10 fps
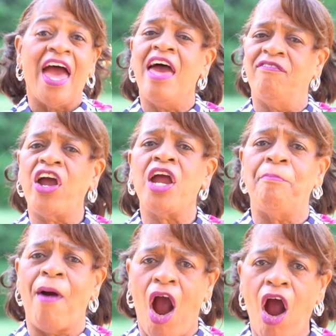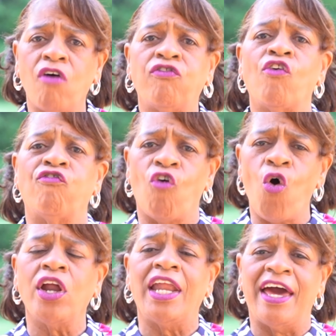A very powerful
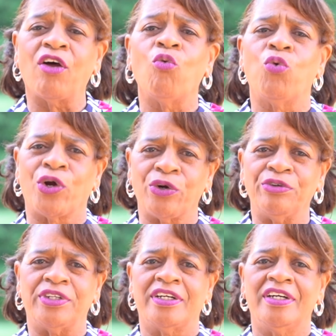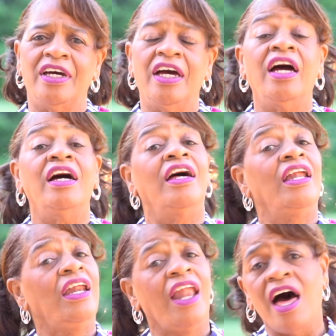four letter word.
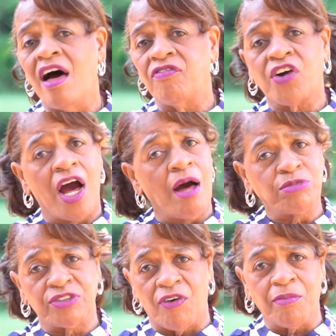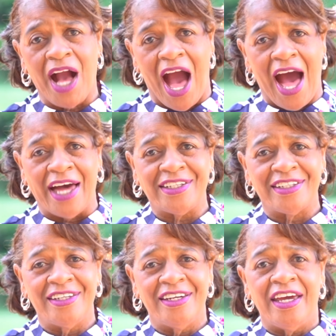Love comes from God,
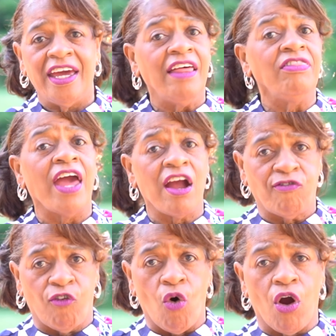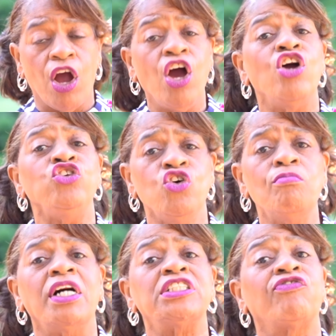and therefore you
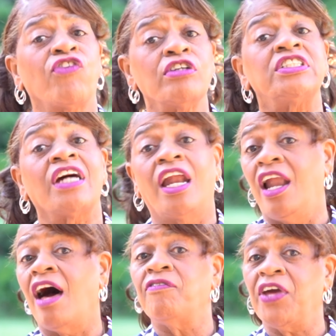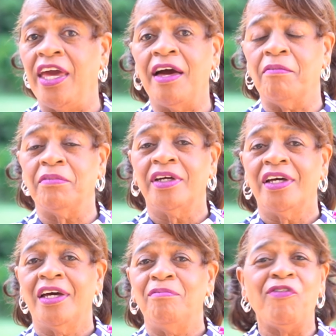must first love Him
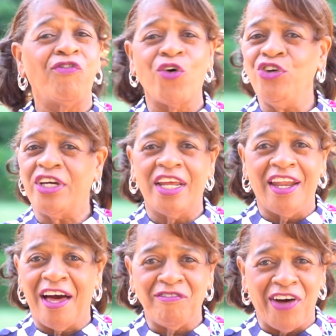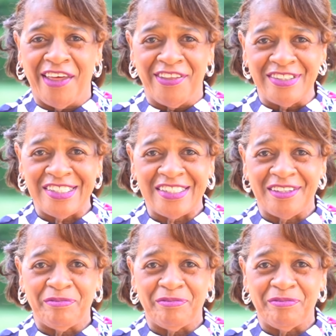before you can love others.